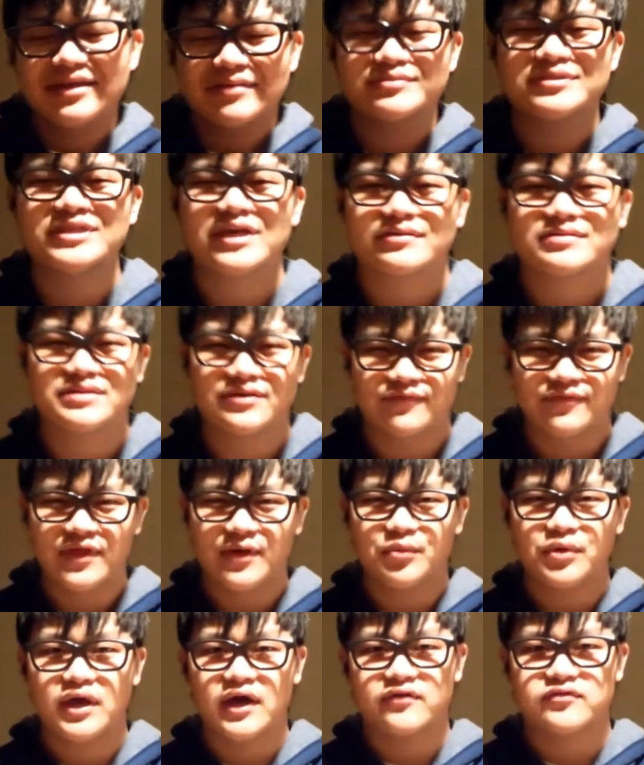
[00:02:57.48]
objective
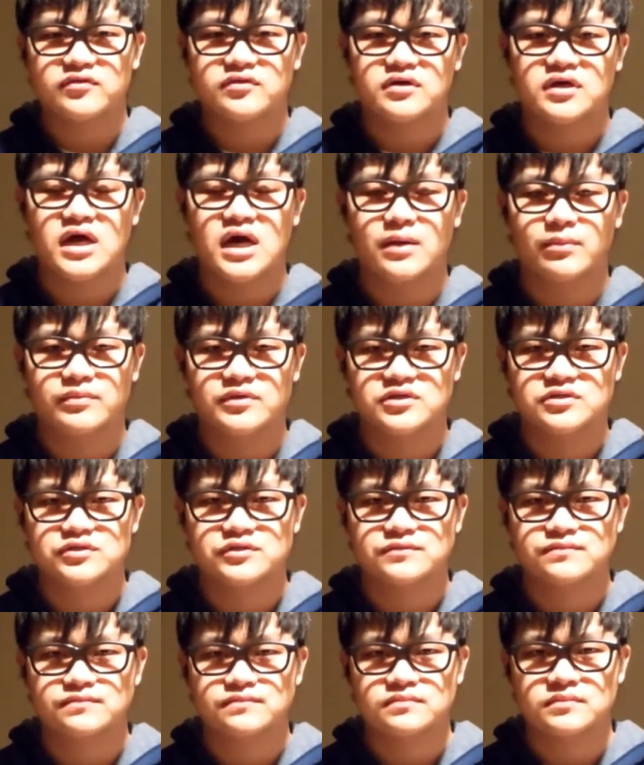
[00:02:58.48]
that we have to
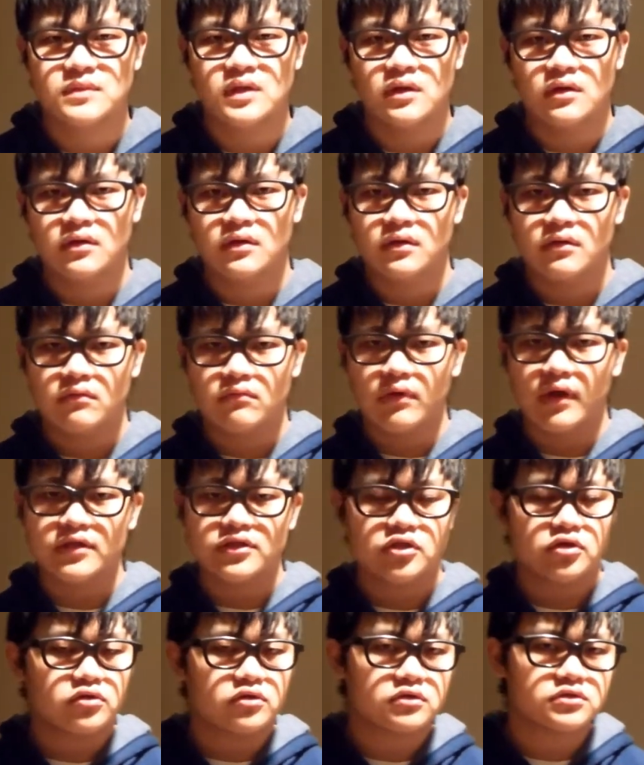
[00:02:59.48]
accomplish.
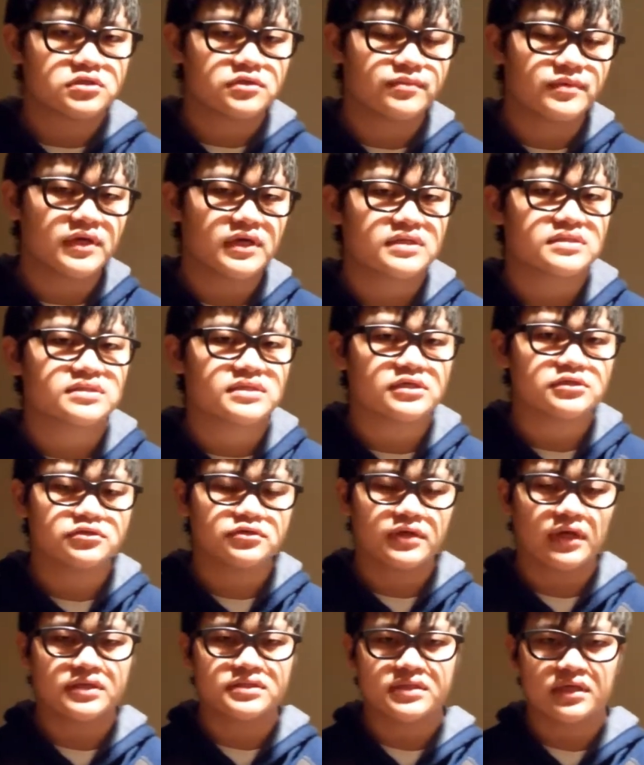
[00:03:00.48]
Right there should be a central